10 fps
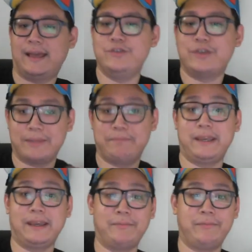You can
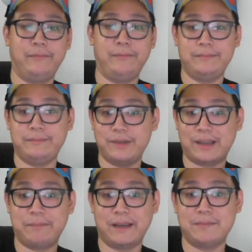pick up
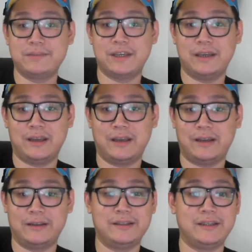
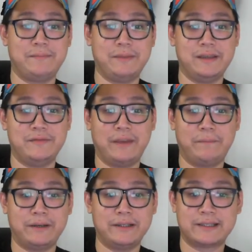JP
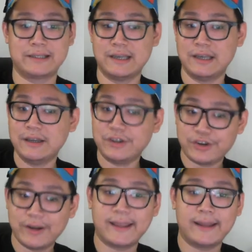Vapor's
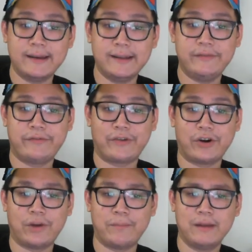Tre Candy
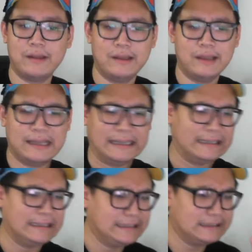from
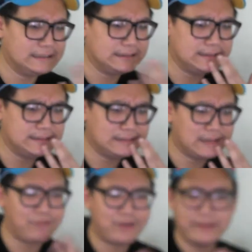
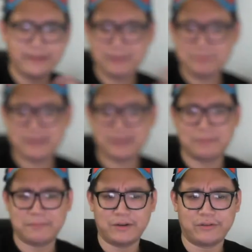a rather limited
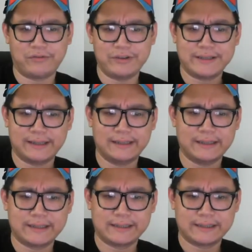amount of
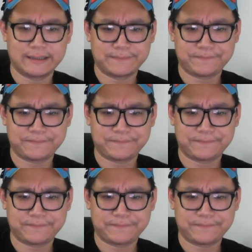resellers.